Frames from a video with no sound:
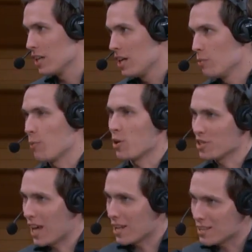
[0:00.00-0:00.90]
But because
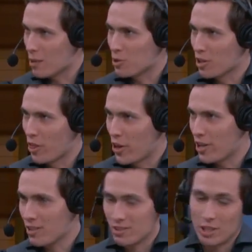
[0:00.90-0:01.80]
Alistar was still there,
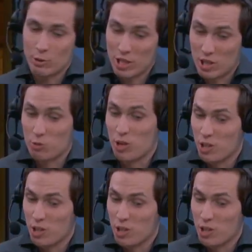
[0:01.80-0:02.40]
it was actually a really